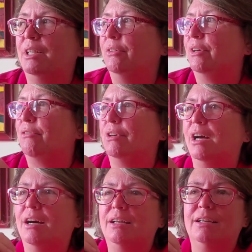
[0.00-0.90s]
Here in
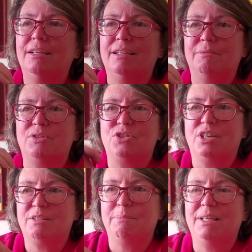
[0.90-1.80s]
Granada, it was
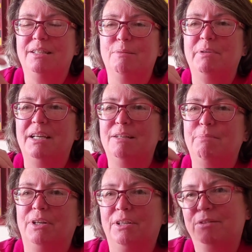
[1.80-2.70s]
just me in the
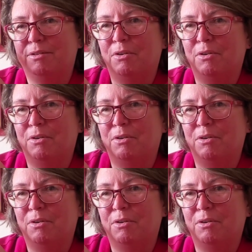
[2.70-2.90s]
bed, but